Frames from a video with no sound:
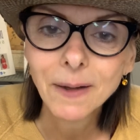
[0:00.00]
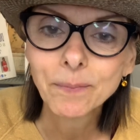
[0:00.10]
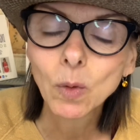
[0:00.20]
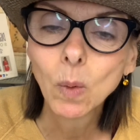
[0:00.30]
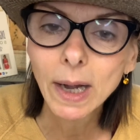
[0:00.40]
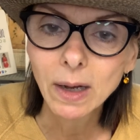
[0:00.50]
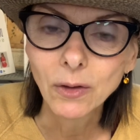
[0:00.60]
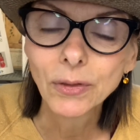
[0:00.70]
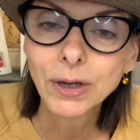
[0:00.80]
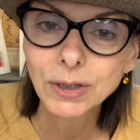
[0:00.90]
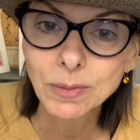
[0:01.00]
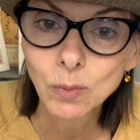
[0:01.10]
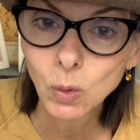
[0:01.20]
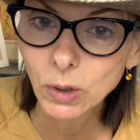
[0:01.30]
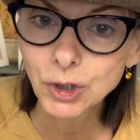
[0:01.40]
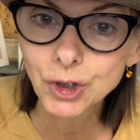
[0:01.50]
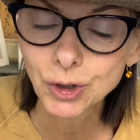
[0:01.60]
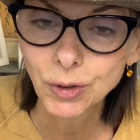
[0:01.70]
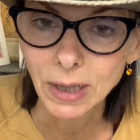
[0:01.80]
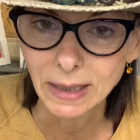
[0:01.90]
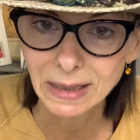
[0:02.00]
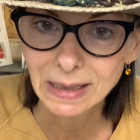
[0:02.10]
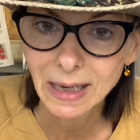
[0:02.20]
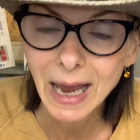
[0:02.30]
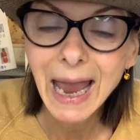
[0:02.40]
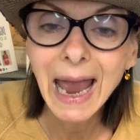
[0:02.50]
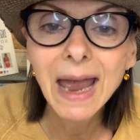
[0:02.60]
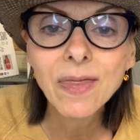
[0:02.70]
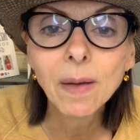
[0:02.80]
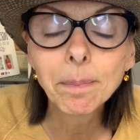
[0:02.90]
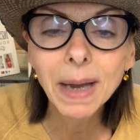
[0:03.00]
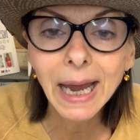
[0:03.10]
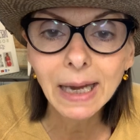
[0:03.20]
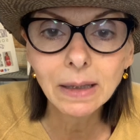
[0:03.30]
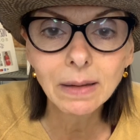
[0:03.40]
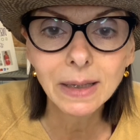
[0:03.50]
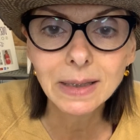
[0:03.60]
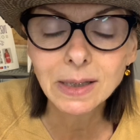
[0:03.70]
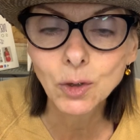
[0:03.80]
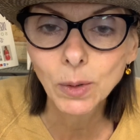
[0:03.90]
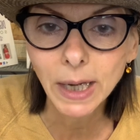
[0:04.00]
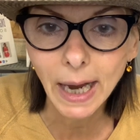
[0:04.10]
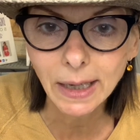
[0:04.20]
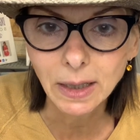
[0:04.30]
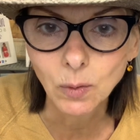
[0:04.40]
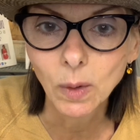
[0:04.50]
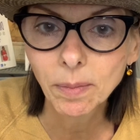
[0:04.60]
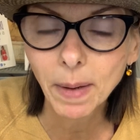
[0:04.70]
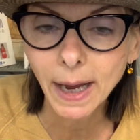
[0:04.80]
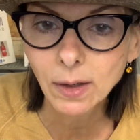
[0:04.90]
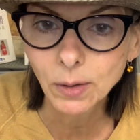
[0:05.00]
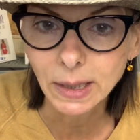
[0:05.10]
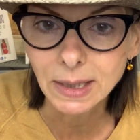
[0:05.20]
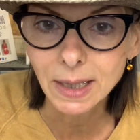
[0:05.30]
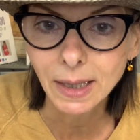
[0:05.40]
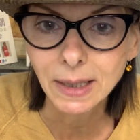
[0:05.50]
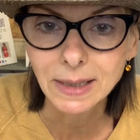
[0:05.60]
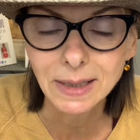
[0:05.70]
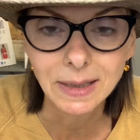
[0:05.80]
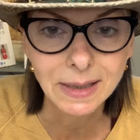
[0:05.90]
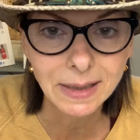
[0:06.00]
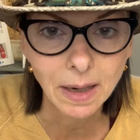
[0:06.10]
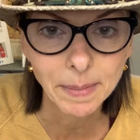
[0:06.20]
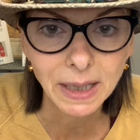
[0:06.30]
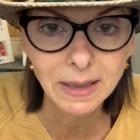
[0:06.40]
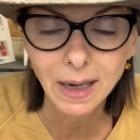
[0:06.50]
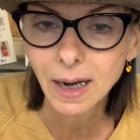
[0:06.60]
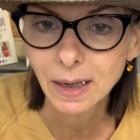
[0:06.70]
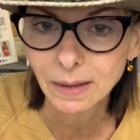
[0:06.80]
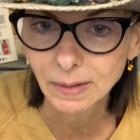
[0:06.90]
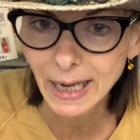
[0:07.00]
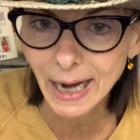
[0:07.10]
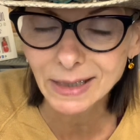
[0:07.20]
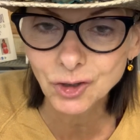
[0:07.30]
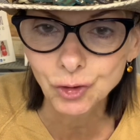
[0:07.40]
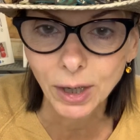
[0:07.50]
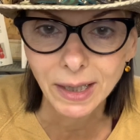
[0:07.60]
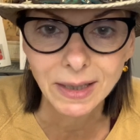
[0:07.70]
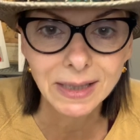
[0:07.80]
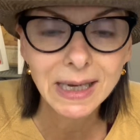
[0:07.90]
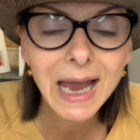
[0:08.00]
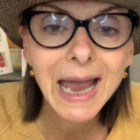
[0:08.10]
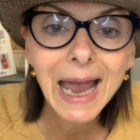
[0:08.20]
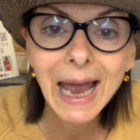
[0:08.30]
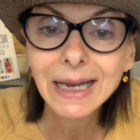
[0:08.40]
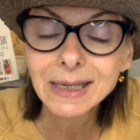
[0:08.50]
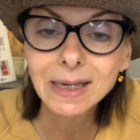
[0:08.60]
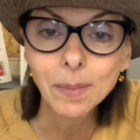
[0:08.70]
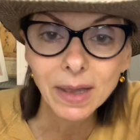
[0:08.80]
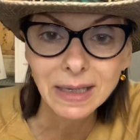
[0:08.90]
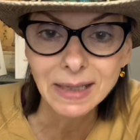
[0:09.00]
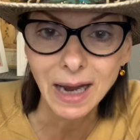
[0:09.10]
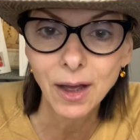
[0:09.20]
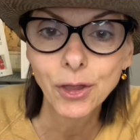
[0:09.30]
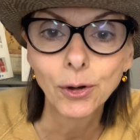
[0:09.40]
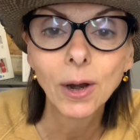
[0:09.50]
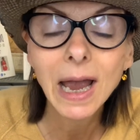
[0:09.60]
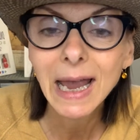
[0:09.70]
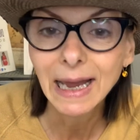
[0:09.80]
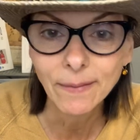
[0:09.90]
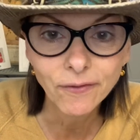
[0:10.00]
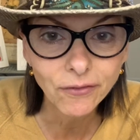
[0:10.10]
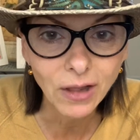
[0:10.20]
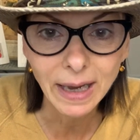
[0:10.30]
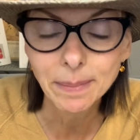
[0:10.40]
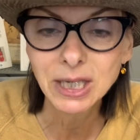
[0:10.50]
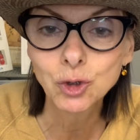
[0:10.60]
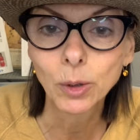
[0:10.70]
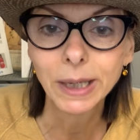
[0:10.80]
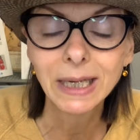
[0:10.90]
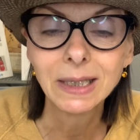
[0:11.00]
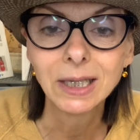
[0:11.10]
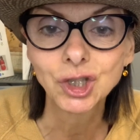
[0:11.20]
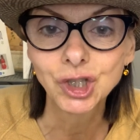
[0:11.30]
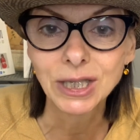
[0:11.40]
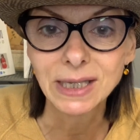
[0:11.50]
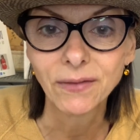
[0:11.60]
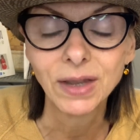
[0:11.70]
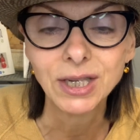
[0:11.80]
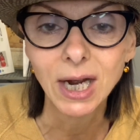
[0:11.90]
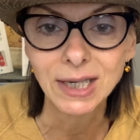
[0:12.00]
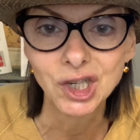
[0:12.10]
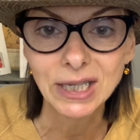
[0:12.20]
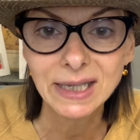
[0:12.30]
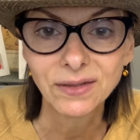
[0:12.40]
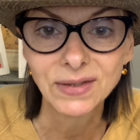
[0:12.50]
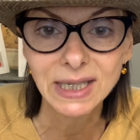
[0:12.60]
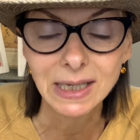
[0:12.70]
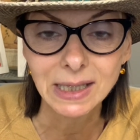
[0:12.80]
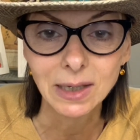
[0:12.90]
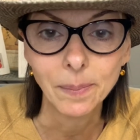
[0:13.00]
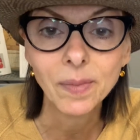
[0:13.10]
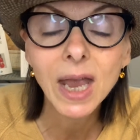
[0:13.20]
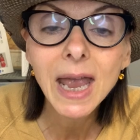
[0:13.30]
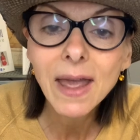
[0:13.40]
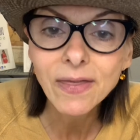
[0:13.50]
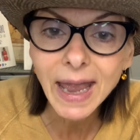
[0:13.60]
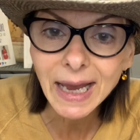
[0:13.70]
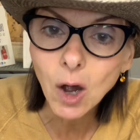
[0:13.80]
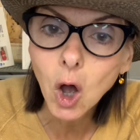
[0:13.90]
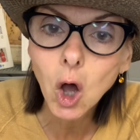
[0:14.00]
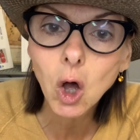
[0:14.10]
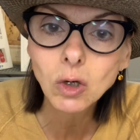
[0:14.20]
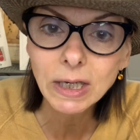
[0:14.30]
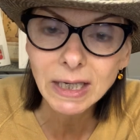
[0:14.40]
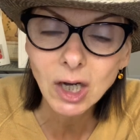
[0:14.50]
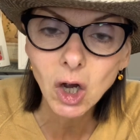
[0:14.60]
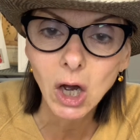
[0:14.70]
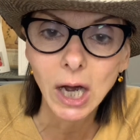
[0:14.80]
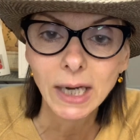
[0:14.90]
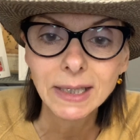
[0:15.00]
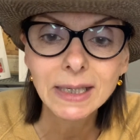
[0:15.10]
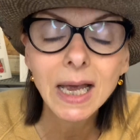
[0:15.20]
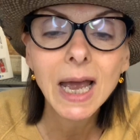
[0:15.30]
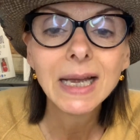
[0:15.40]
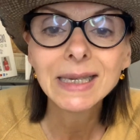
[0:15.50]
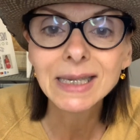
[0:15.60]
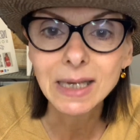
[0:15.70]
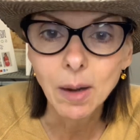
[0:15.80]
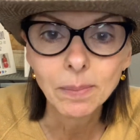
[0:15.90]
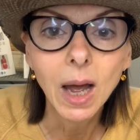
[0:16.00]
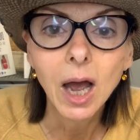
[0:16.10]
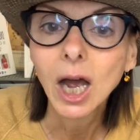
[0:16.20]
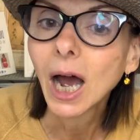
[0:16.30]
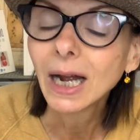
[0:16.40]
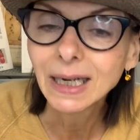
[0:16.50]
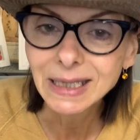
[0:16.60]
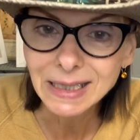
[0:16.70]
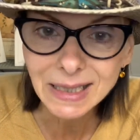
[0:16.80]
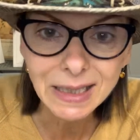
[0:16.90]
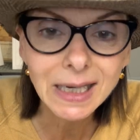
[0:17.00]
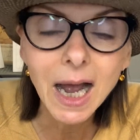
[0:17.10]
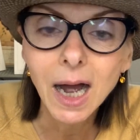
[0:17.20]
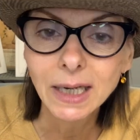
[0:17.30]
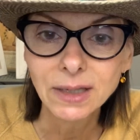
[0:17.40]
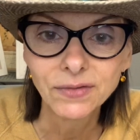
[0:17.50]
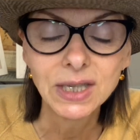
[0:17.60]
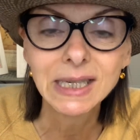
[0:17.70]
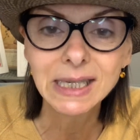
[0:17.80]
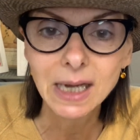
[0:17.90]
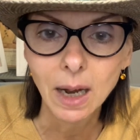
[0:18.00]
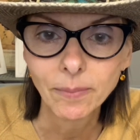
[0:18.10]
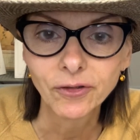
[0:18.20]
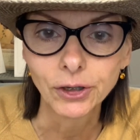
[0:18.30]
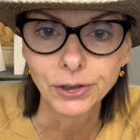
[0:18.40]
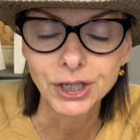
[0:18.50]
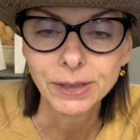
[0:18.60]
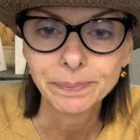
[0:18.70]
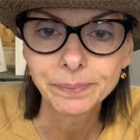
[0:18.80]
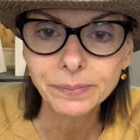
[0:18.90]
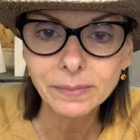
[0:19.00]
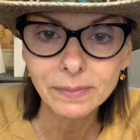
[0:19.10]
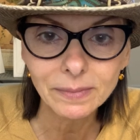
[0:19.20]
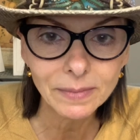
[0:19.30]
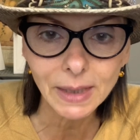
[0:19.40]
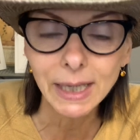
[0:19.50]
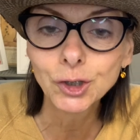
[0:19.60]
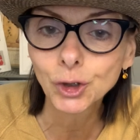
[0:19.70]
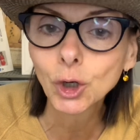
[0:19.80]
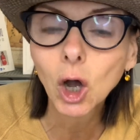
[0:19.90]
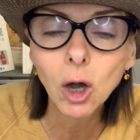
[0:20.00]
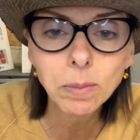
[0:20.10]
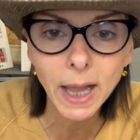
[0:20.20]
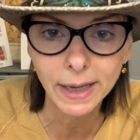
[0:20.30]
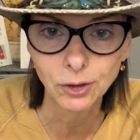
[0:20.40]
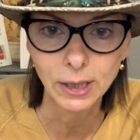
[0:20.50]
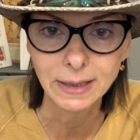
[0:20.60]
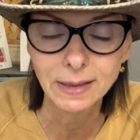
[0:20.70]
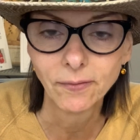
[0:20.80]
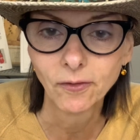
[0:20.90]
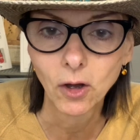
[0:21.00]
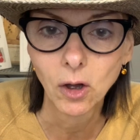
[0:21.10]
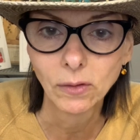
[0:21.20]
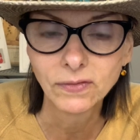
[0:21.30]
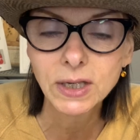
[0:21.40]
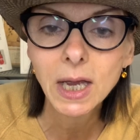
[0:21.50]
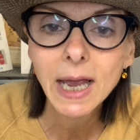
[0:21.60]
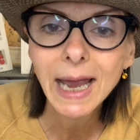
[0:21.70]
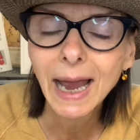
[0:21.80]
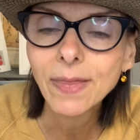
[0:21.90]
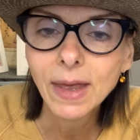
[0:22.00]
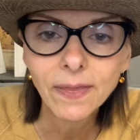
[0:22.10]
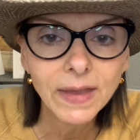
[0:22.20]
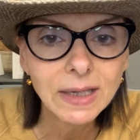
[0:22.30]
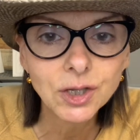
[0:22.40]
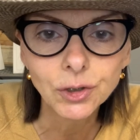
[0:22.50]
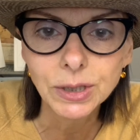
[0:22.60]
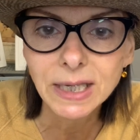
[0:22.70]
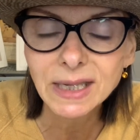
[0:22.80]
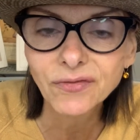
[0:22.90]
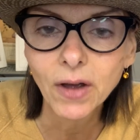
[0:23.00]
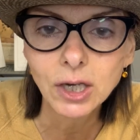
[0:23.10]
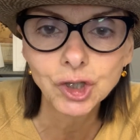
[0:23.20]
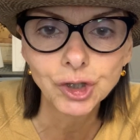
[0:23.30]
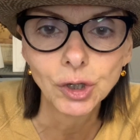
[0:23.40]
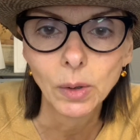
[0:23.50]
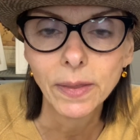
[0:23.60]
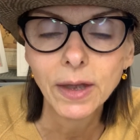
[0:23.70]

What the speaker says: Well, there's more to this. And the pain that is created with pancreatitis and stomach gastritis and some of these other inflammatory conditions of the digestive system, they all can cause some kind of discomfort. And your gallbladder gets involved. And then things are dysfunctional.